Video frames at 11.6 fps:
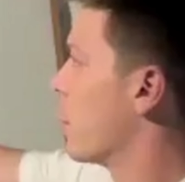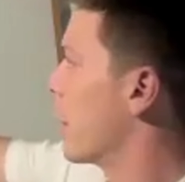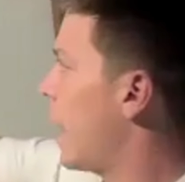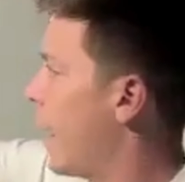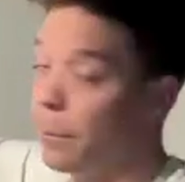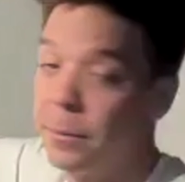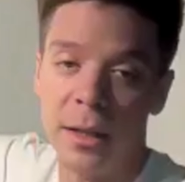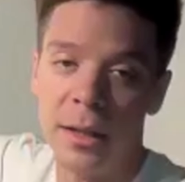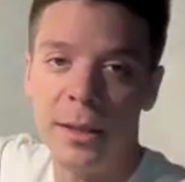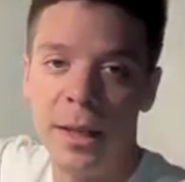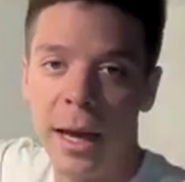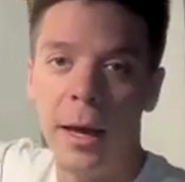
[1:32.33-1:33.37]
we're capped
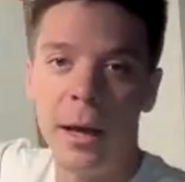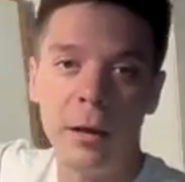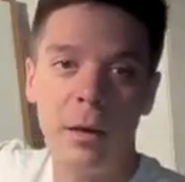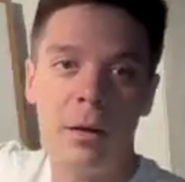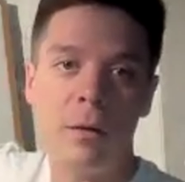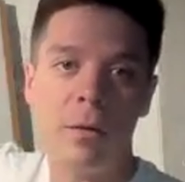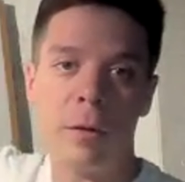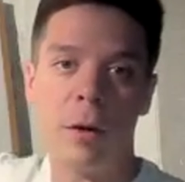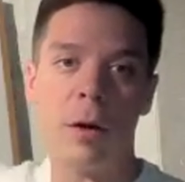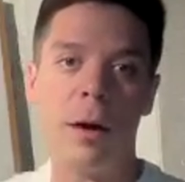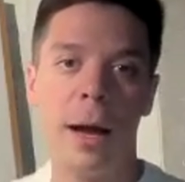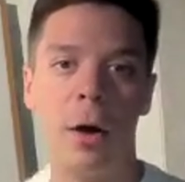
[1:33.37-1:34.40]
at 10 for
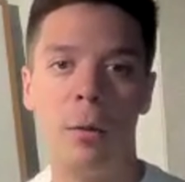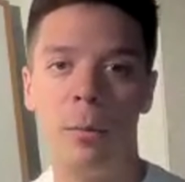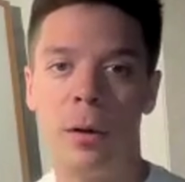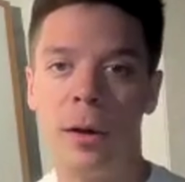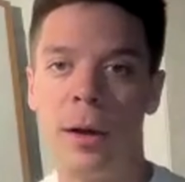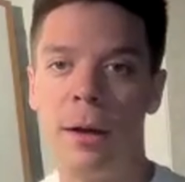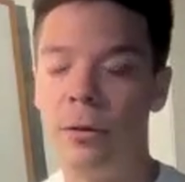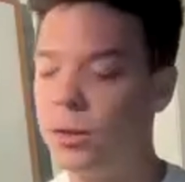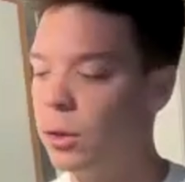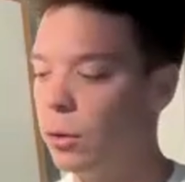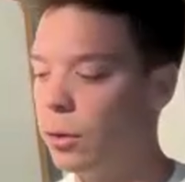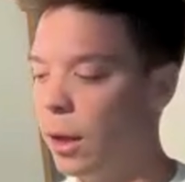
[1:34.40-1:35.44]
our output every
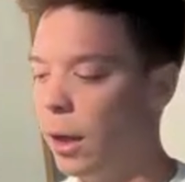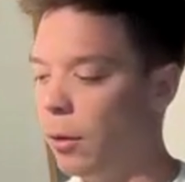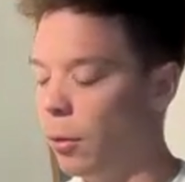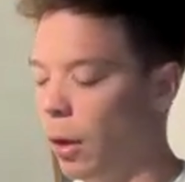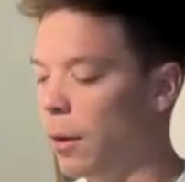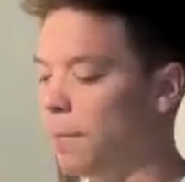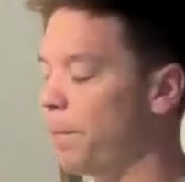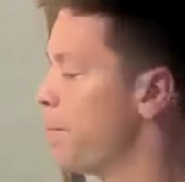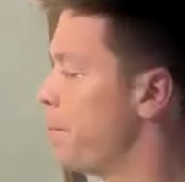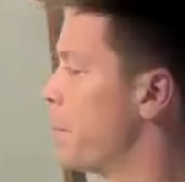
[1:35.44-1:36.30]
single day, right?